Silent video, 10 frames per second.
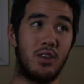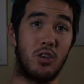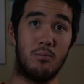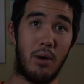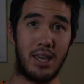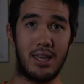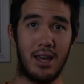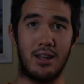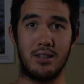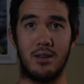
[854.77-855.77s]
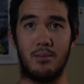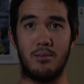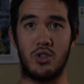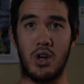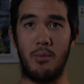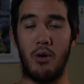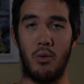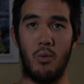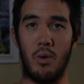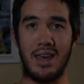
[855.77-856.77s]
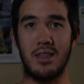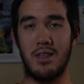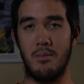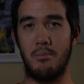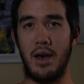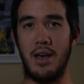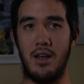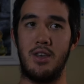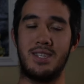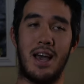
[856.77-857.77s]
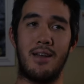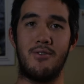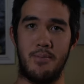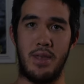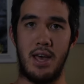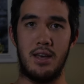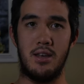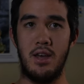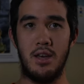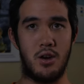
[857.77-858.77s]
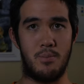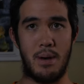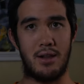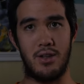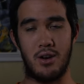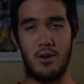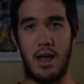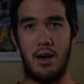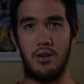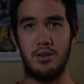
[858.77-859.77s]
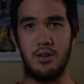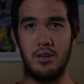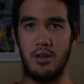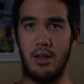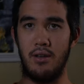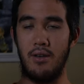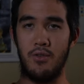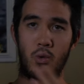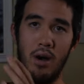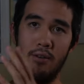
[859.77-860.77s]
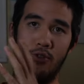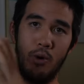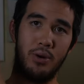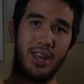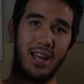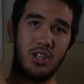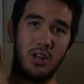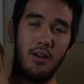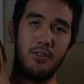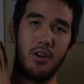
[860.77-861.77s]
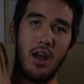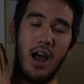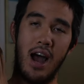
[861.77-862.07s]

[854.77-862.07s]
you might get in some trouble with, but aside from that, you're pedaling around. If you want full protection of your